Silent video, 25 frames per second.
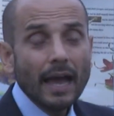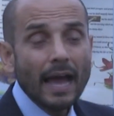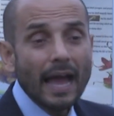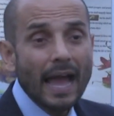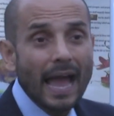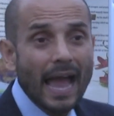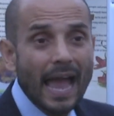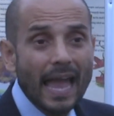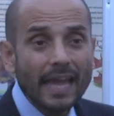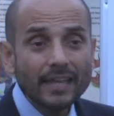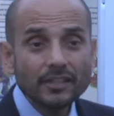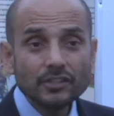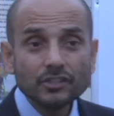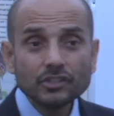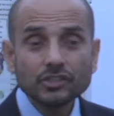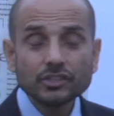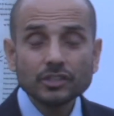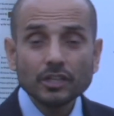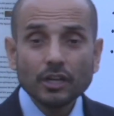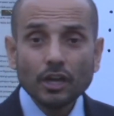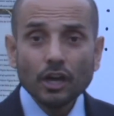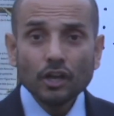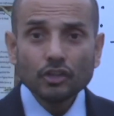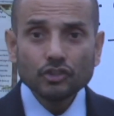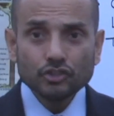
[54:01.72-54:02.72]
and
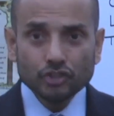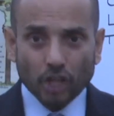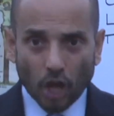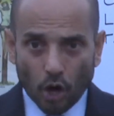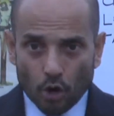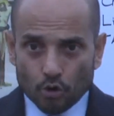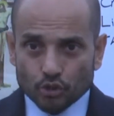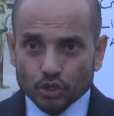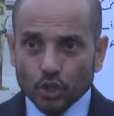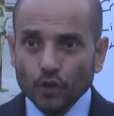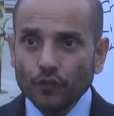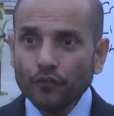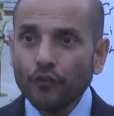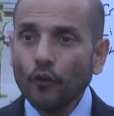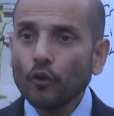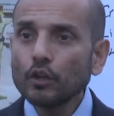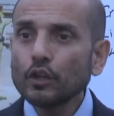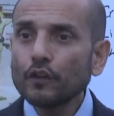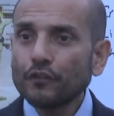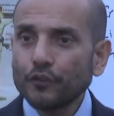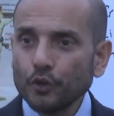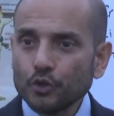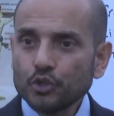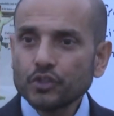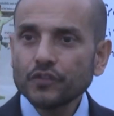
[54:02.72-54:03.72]
those who follow
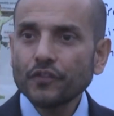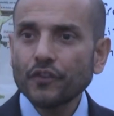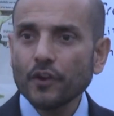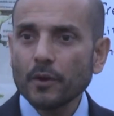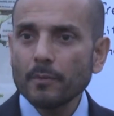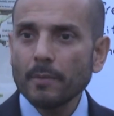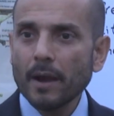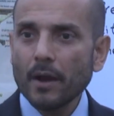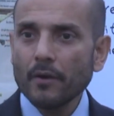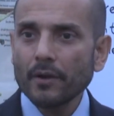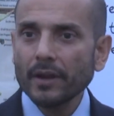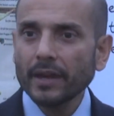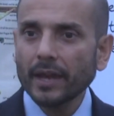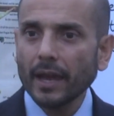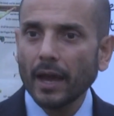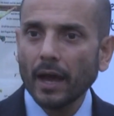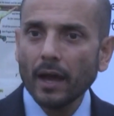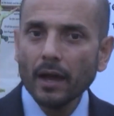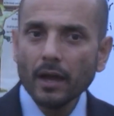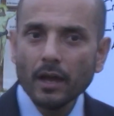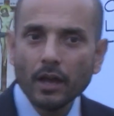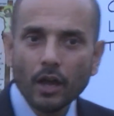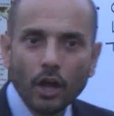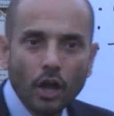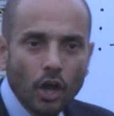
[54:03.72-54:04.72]
Future for America,